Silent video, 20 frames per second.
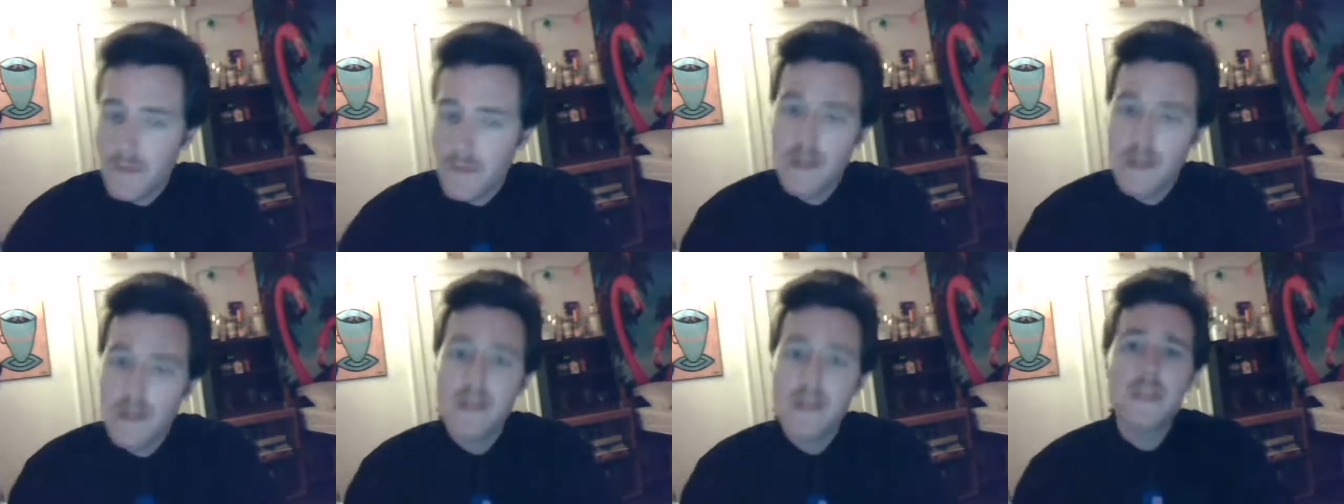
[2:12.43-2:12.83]

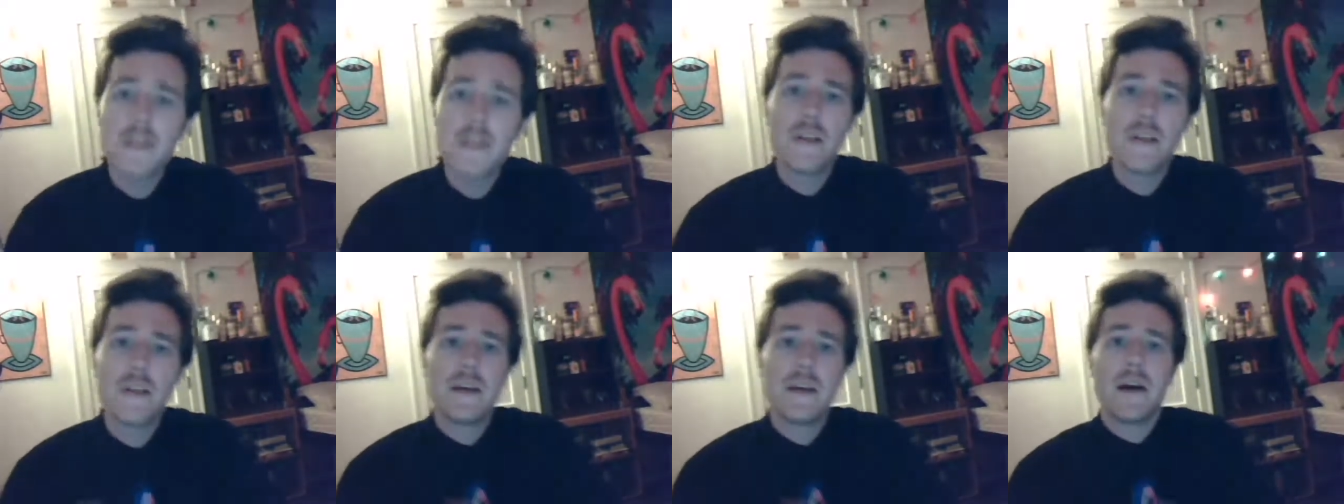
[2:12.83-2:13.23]

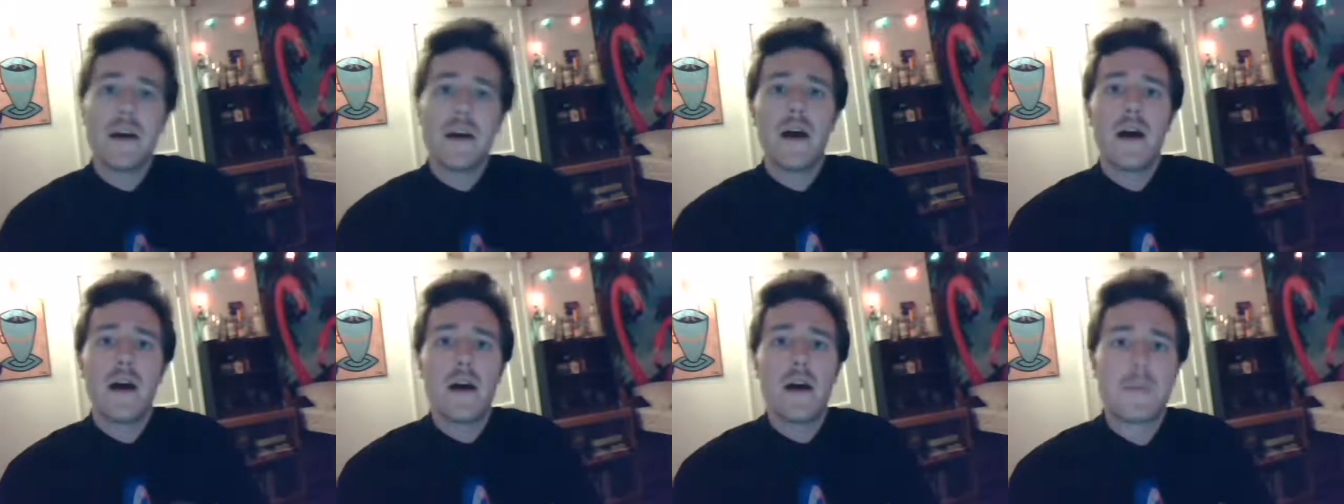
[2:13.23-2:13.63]
Essentially,
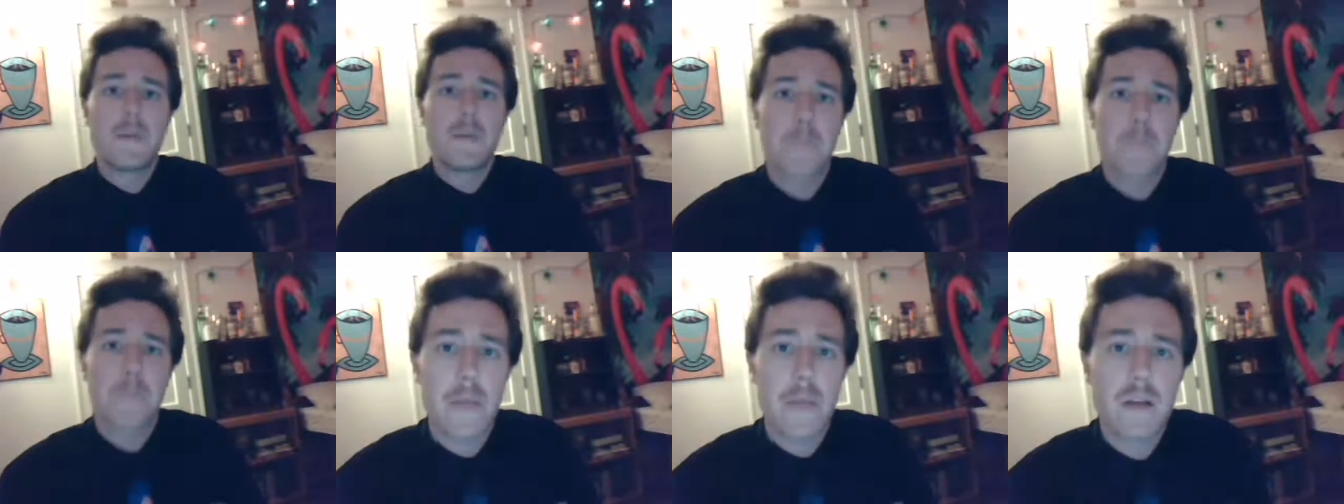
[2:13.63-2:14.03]

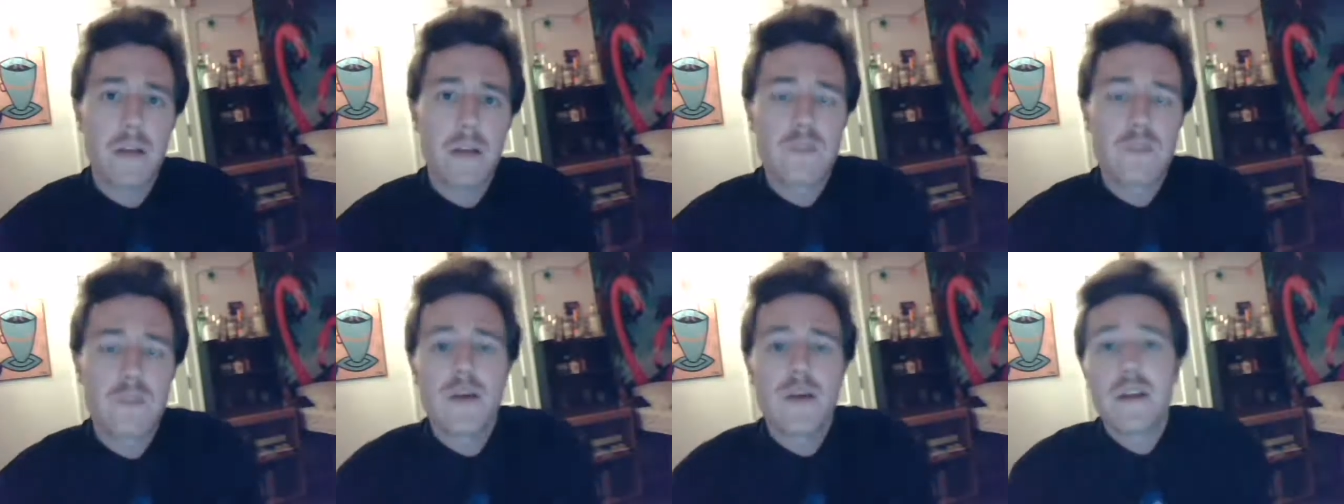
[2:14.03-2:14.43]

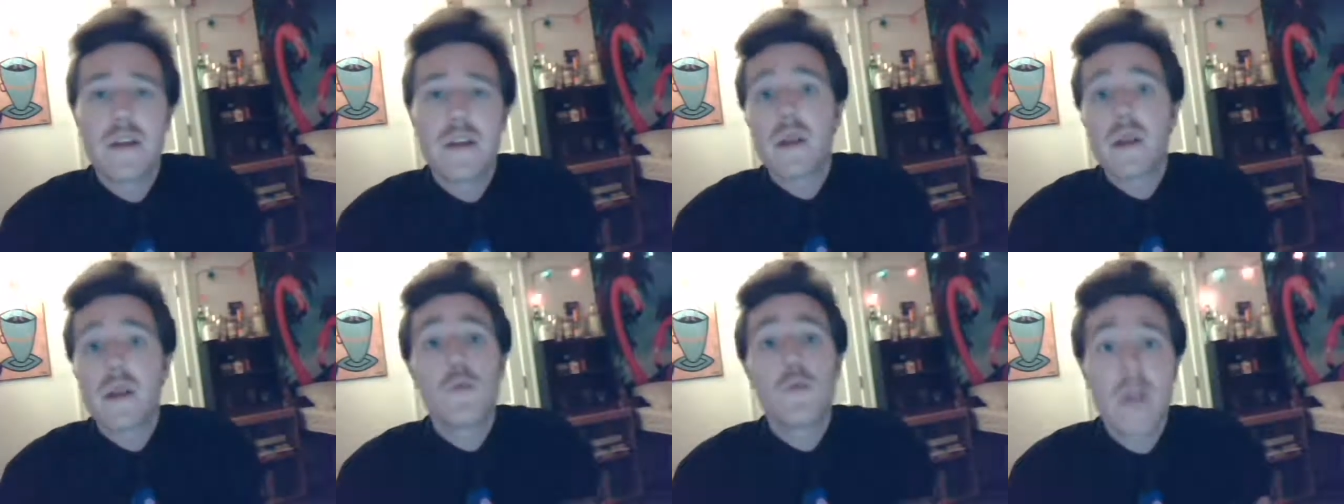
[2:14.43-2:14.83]
to try and
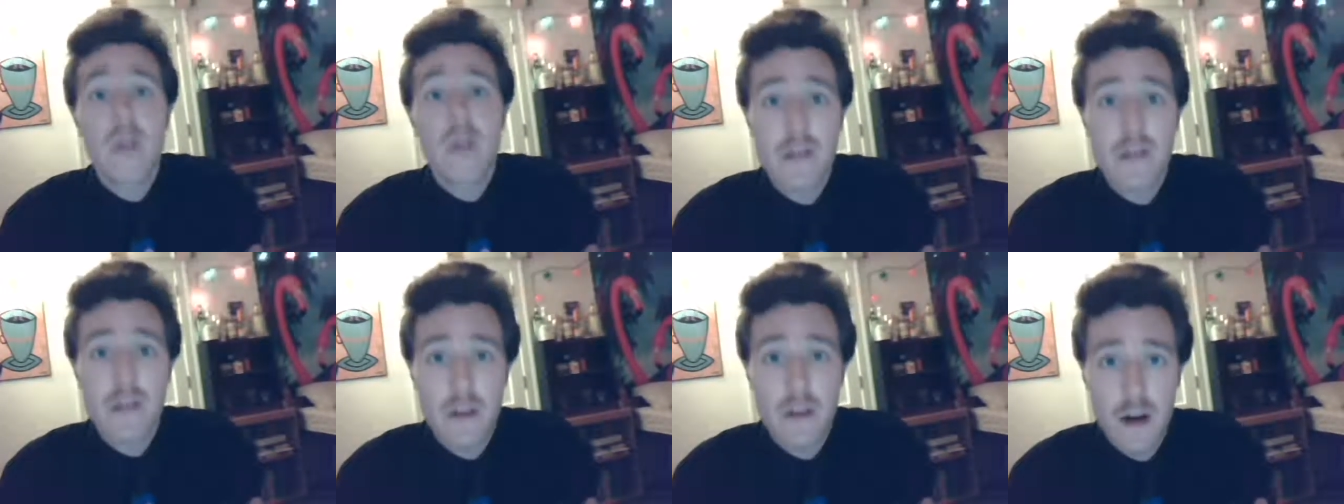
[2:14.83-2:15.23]

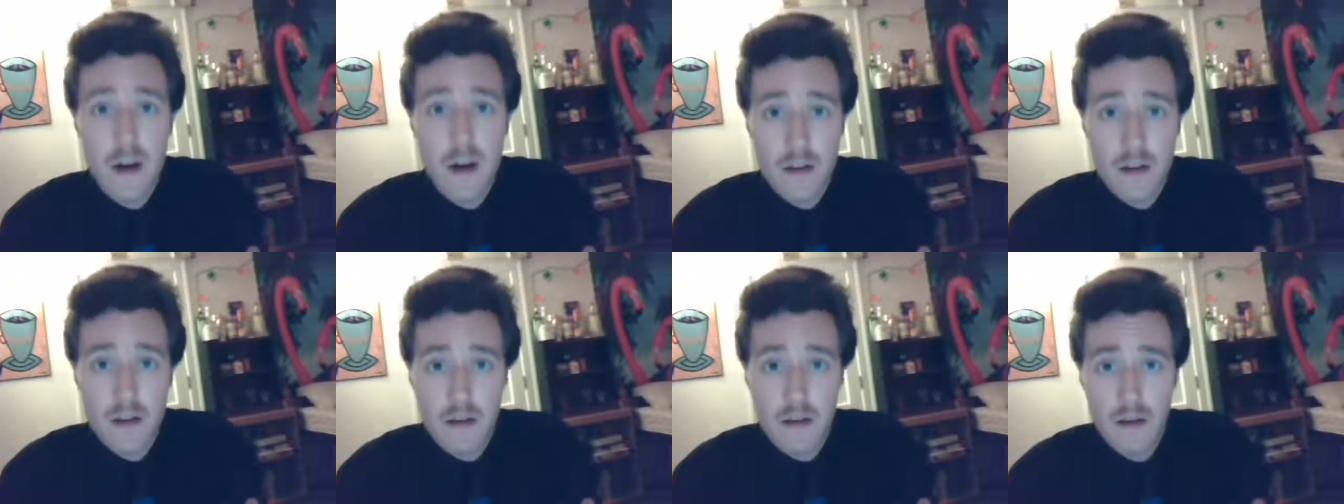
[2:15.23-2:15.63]
summarize the
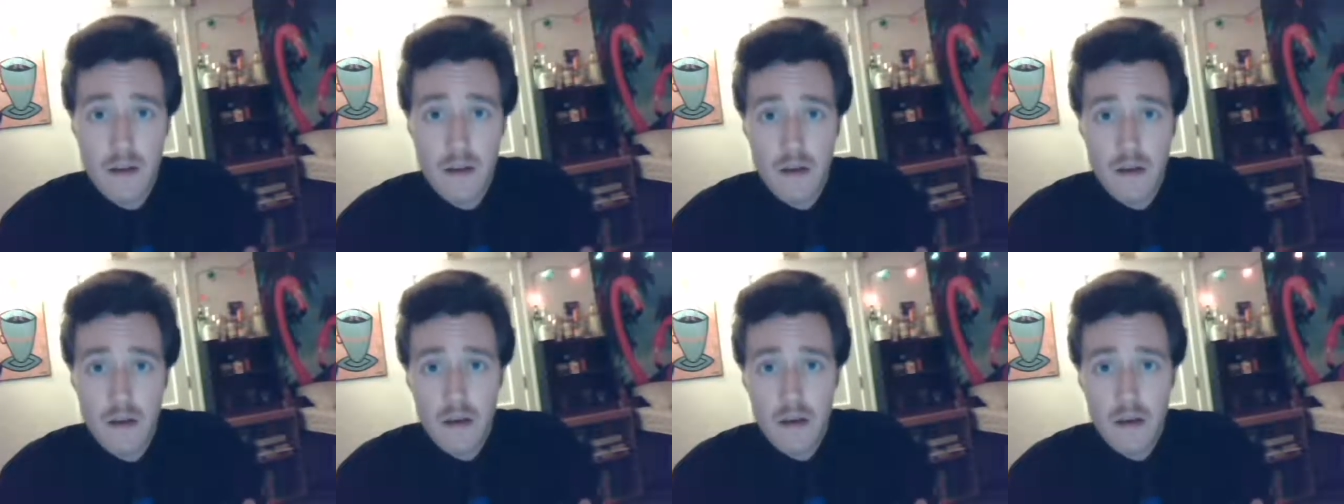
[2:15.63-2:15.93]
article,